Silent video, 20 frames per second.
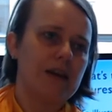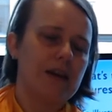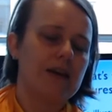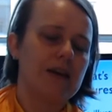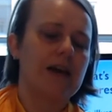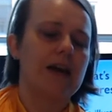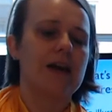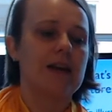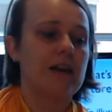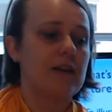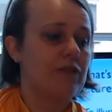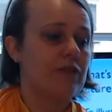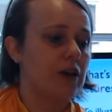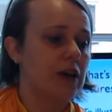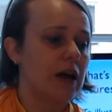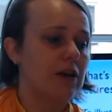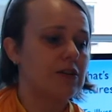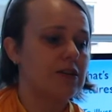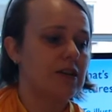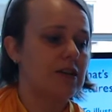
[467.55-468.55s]
Yeah, and if you
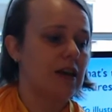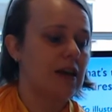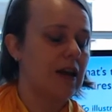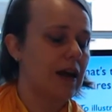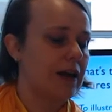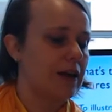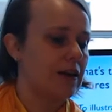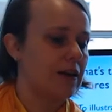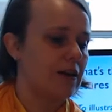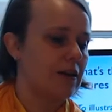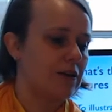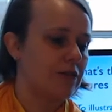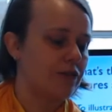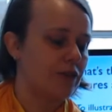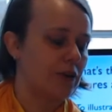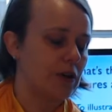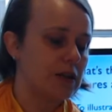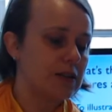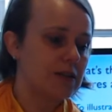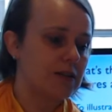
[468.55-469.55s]
now see, like uh,
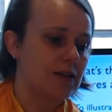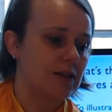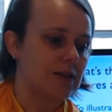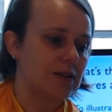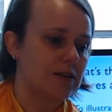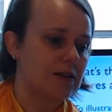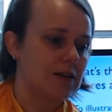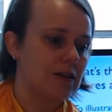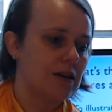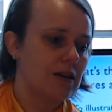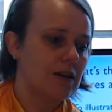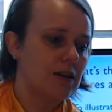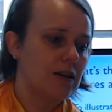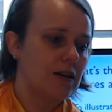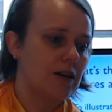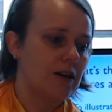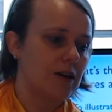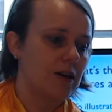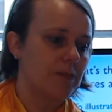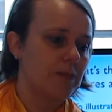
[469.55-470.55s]
for instance,
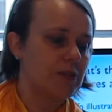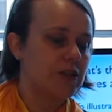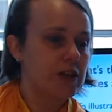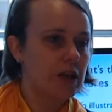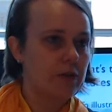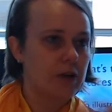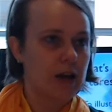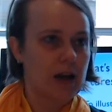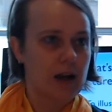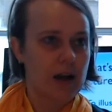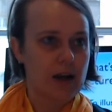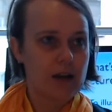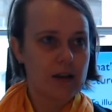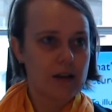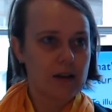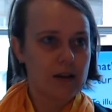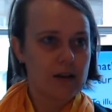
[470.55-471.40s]
um, Syria,